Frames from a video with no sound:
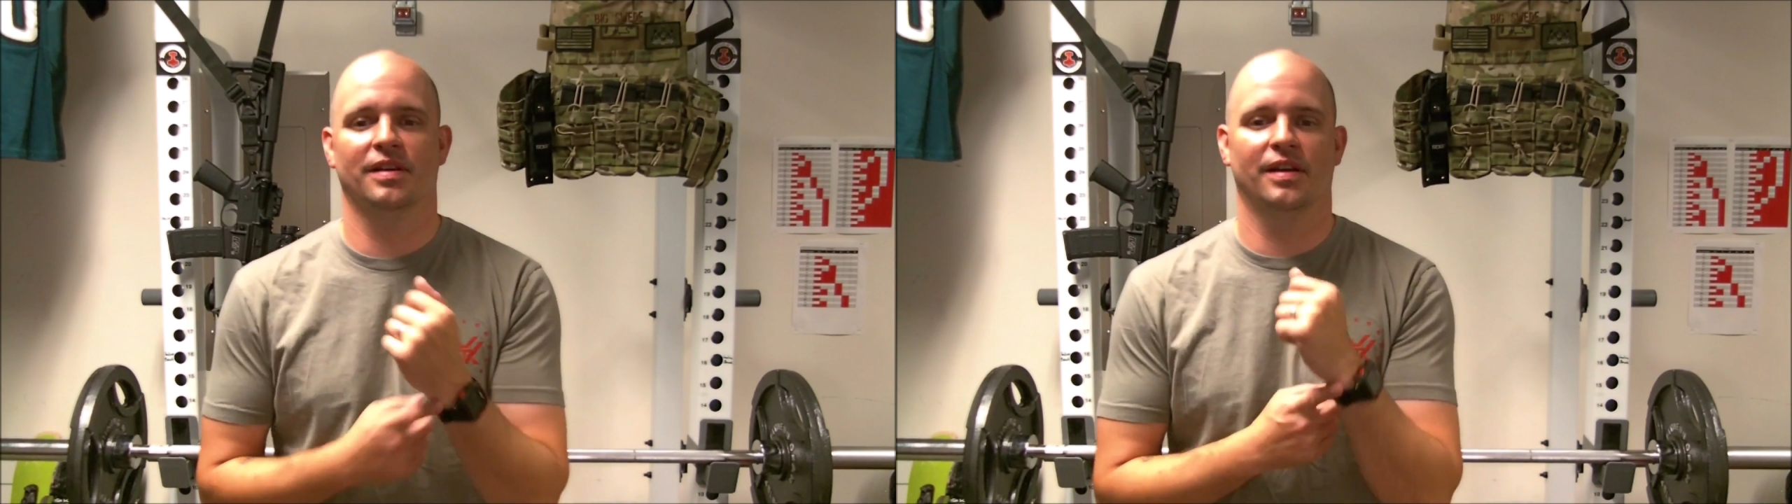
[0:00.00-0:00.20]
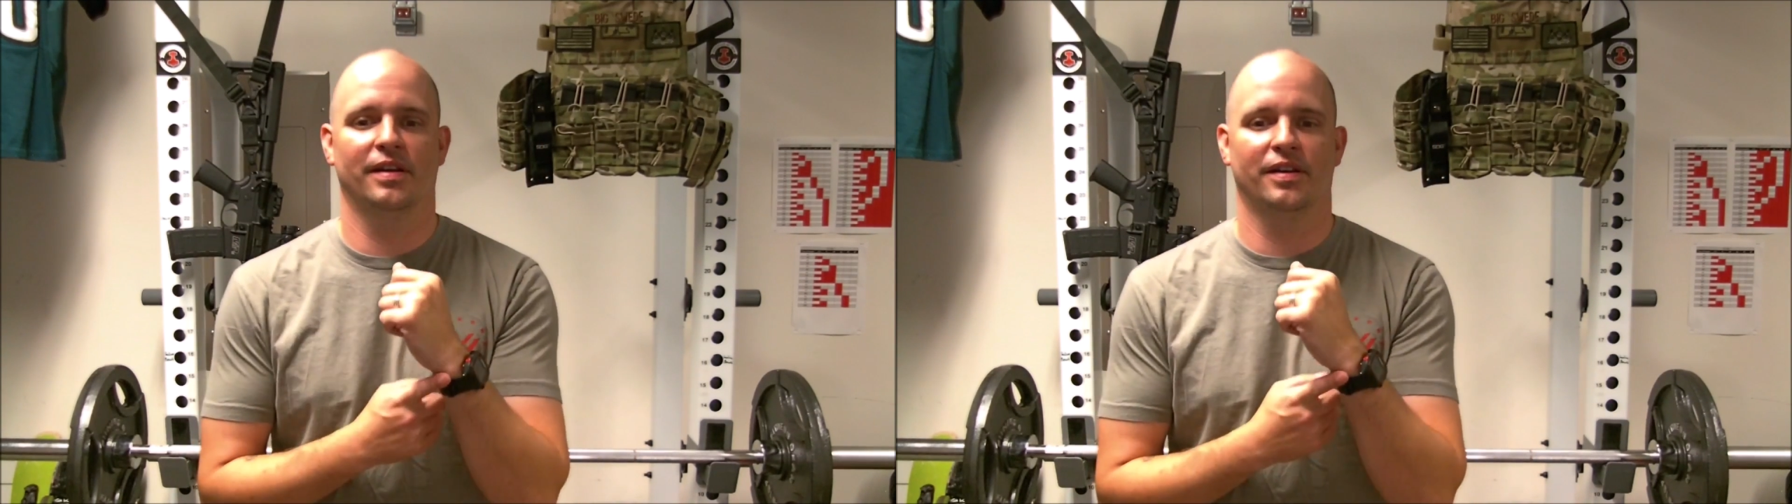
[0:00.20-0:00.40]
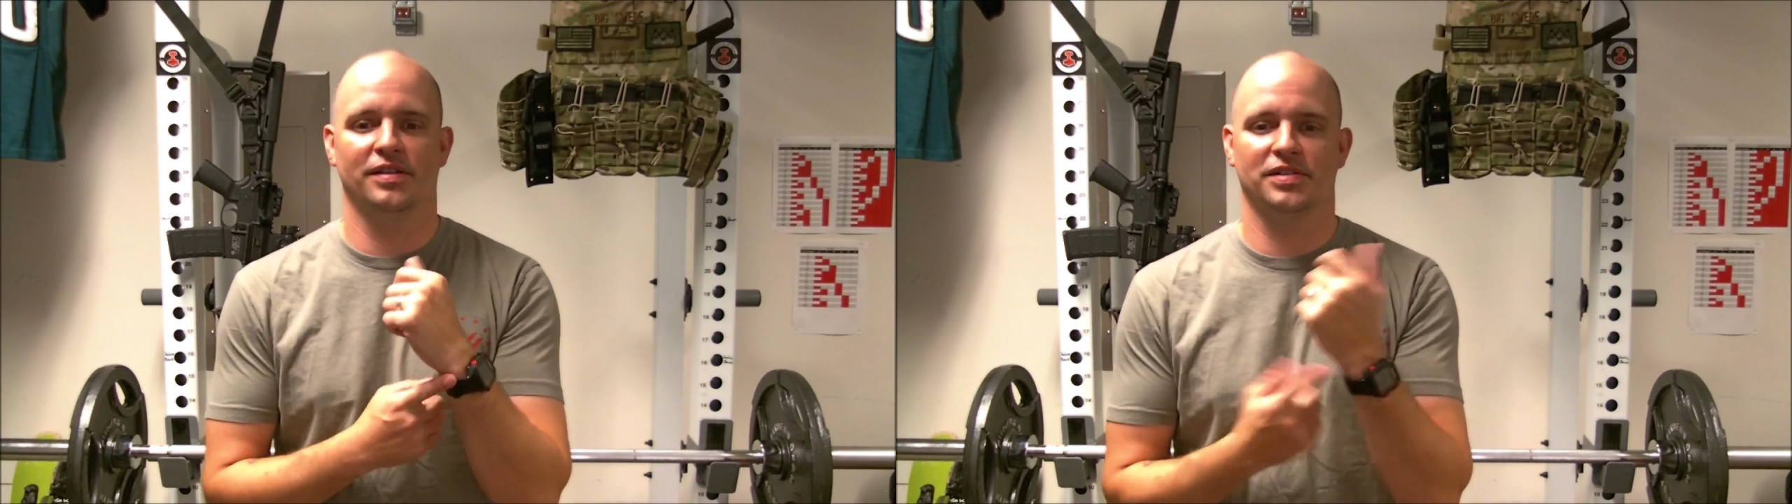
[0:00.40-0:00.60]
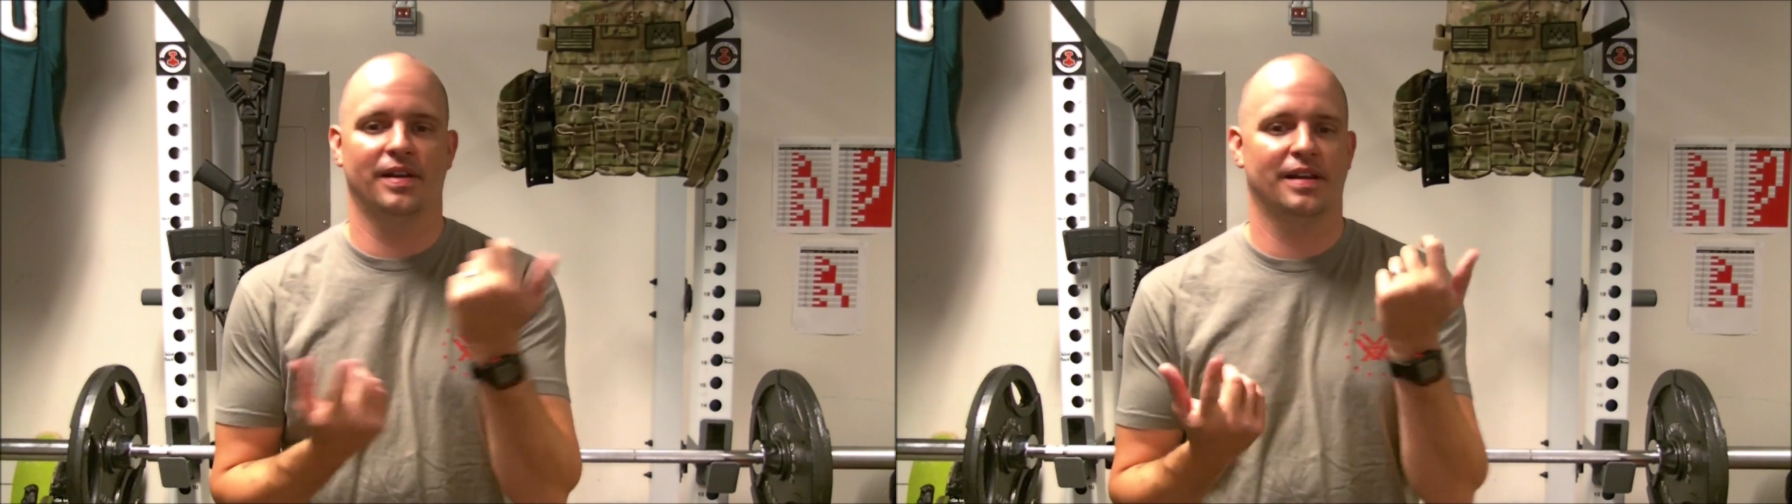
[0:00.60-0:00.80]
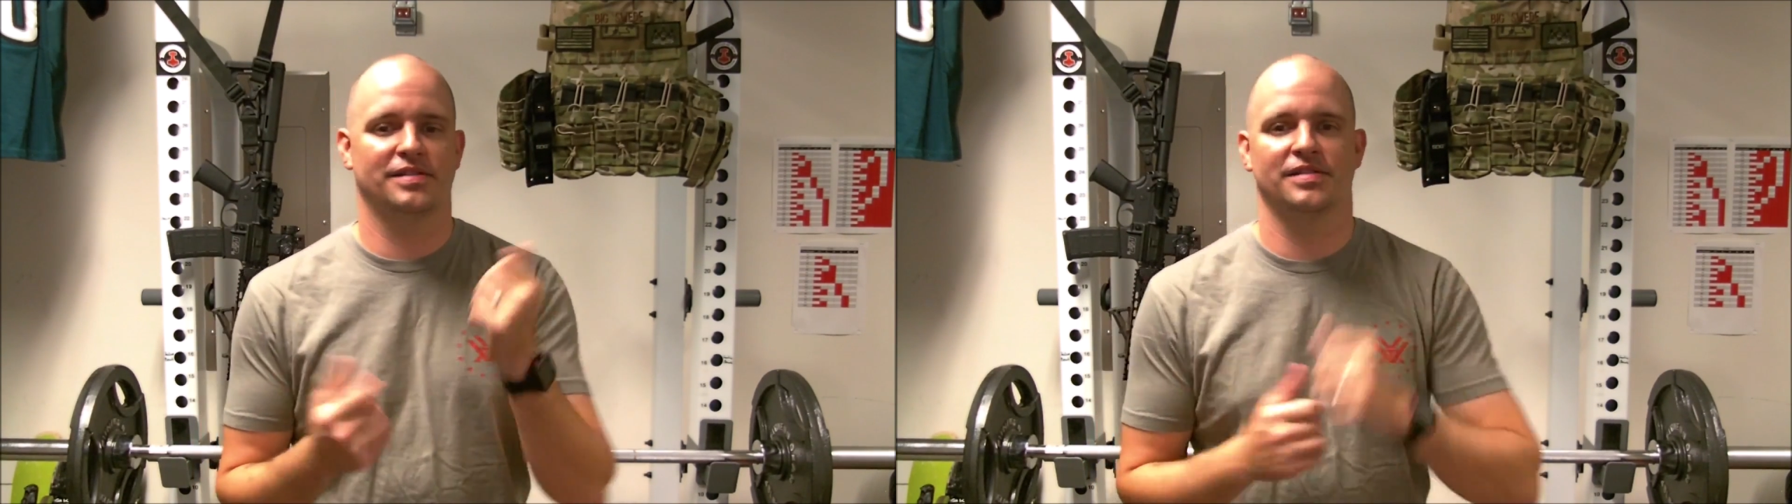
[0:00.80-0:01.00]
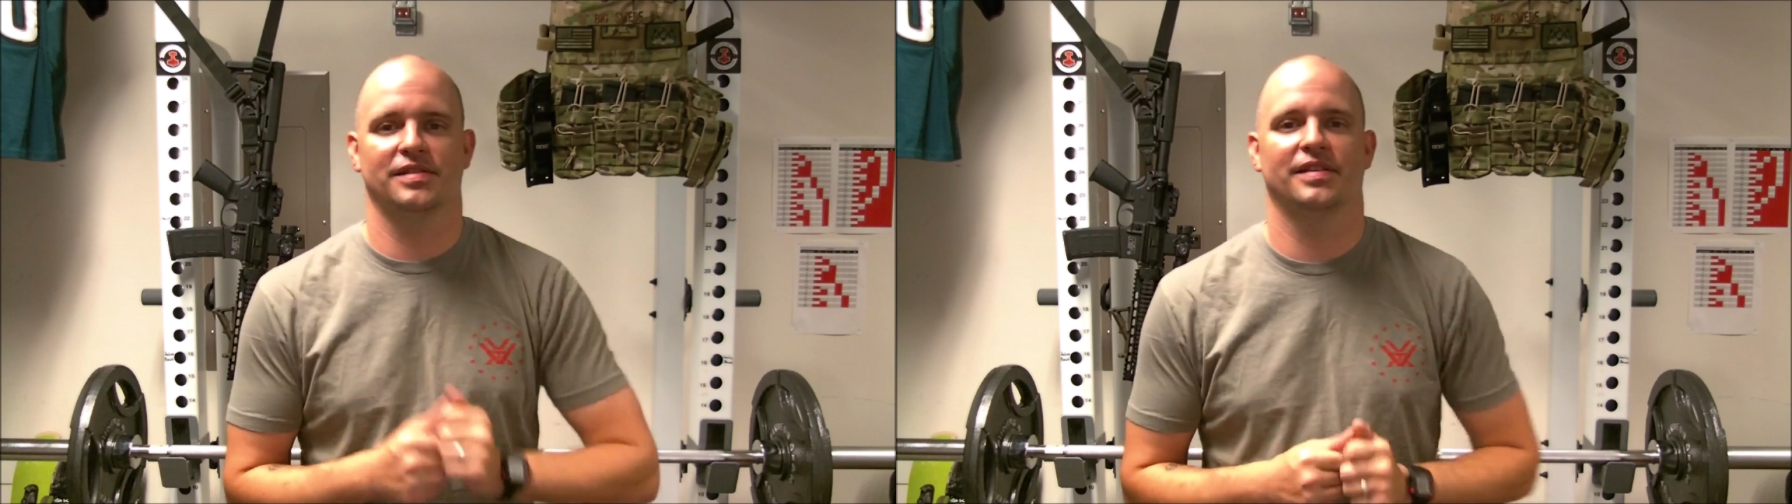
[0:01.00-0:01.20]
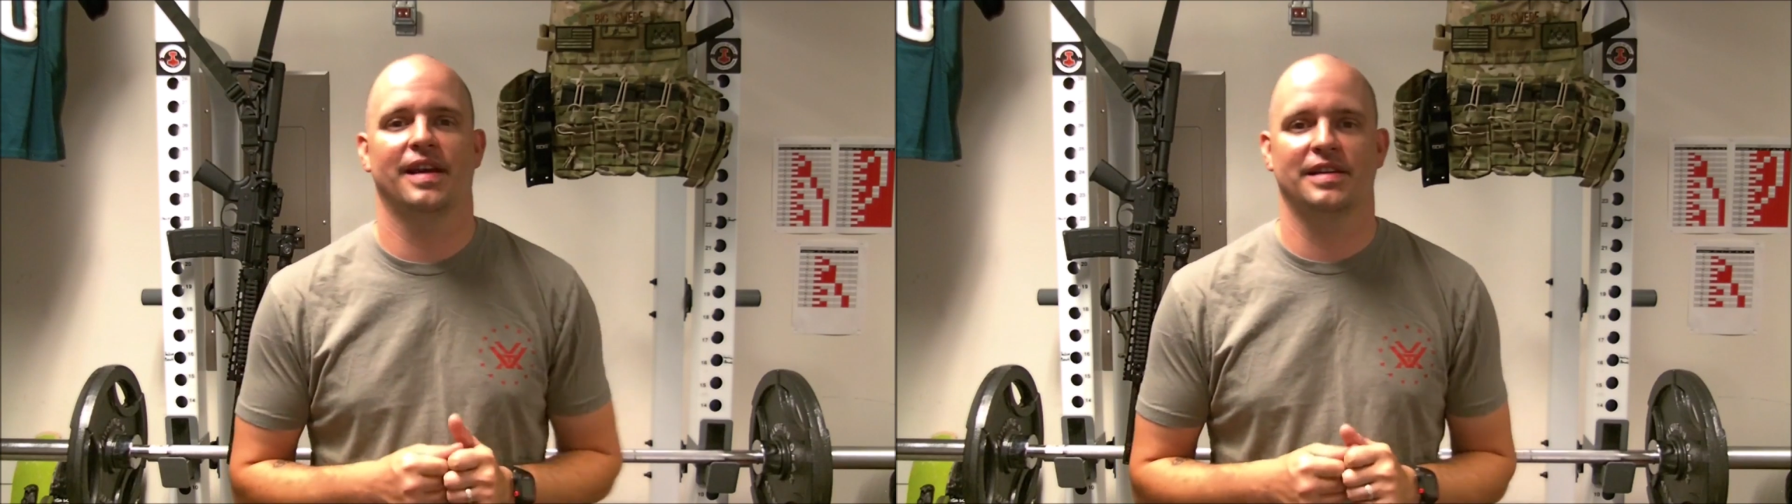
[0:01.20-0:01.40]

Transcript: It also acts as an